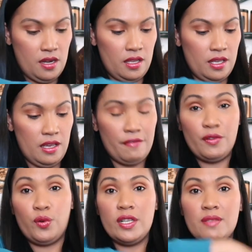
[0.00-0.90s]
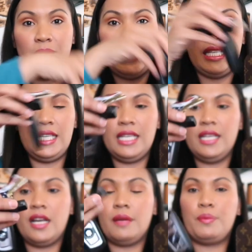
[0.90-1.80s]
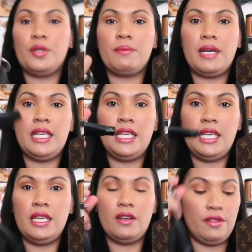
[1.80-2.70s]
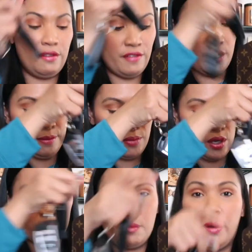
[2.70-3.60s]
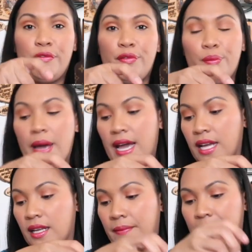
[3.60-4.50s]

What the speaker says: Okay, of course, my key. I put my key on the very bottom of the bag.